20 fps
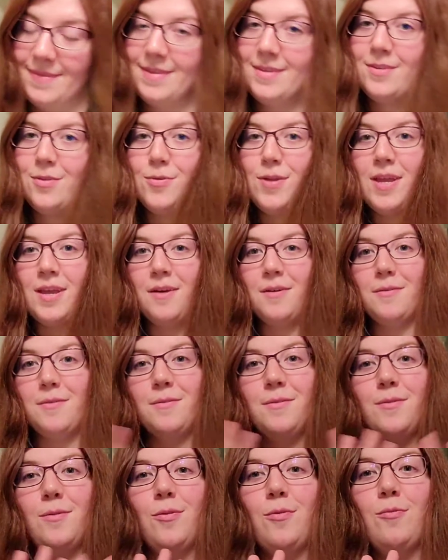so now
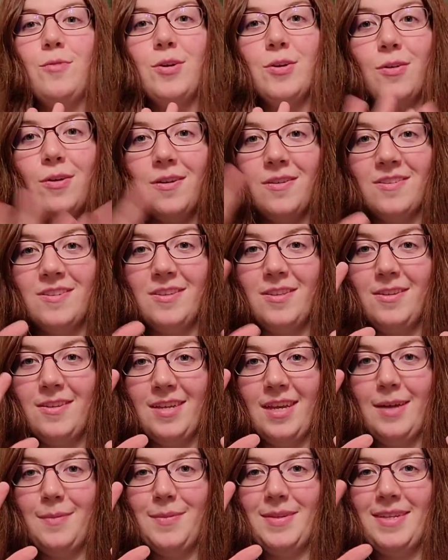we are on to the
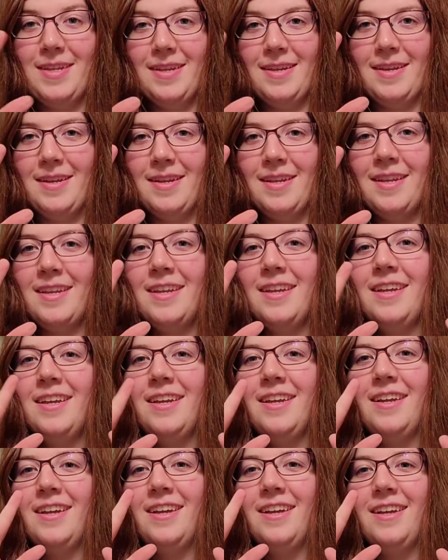top 10
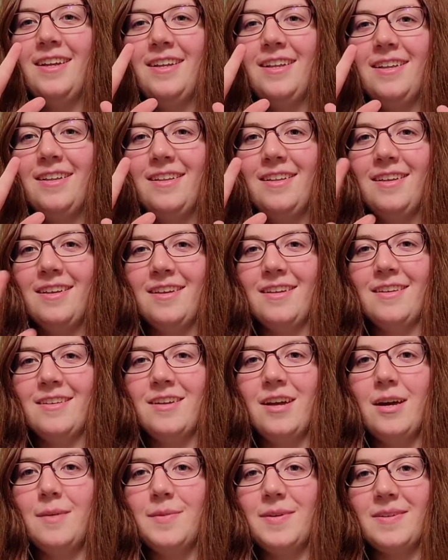
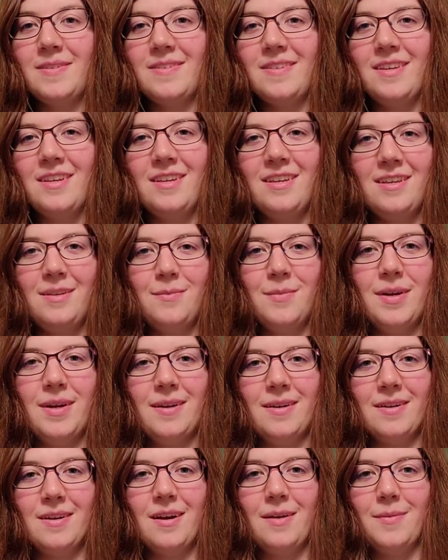comics in
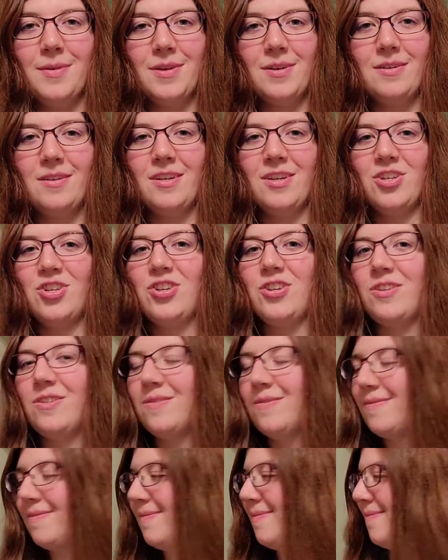my comic
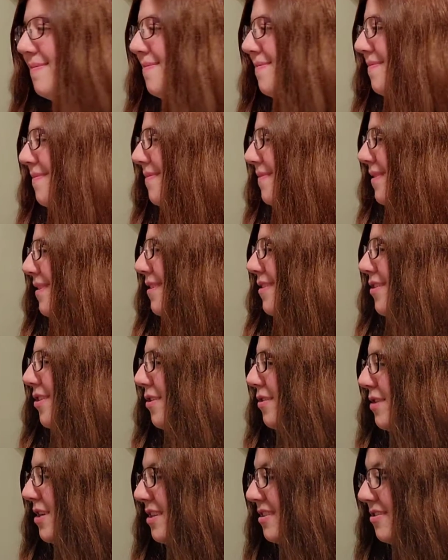collection.
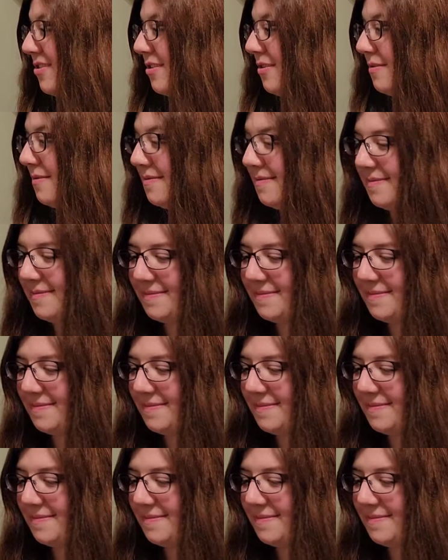So let's go.